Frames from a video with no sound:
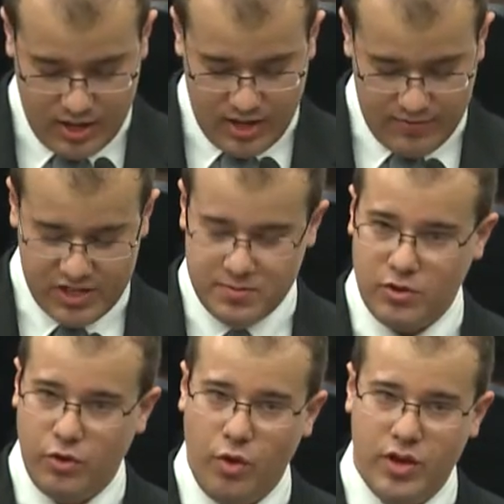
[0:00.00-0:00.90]
investment
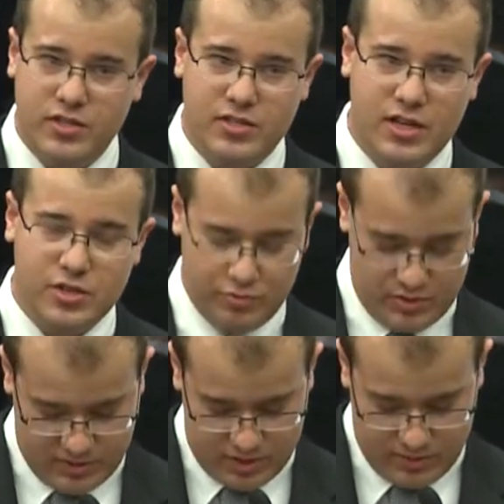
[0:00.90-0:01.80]
law, and international
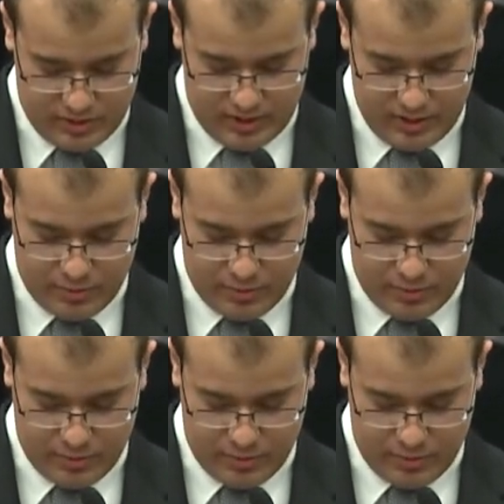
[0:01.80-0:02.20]
responsibility,